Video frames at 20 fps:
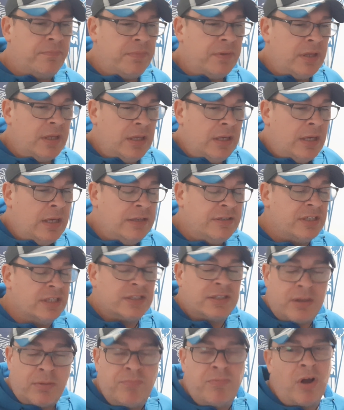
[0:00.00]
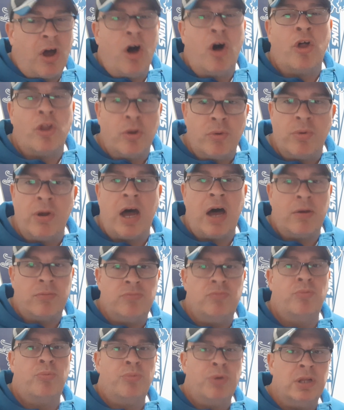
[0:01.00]
He just an
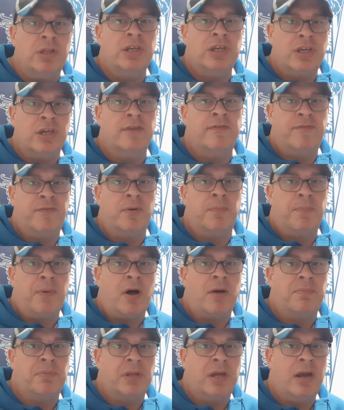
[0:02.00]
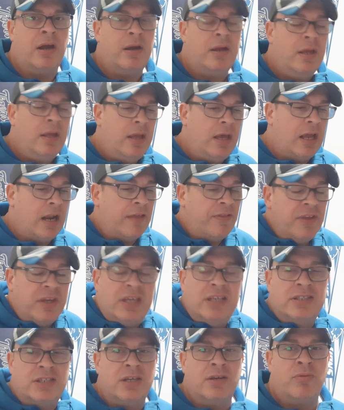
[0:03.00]
all-around really good football player. And I
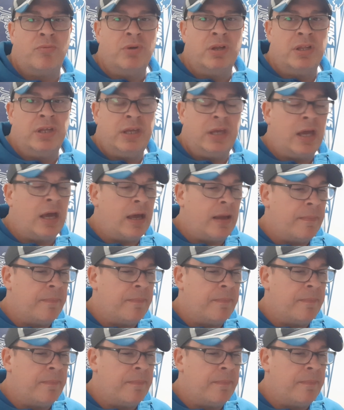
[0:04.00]
think he's going to really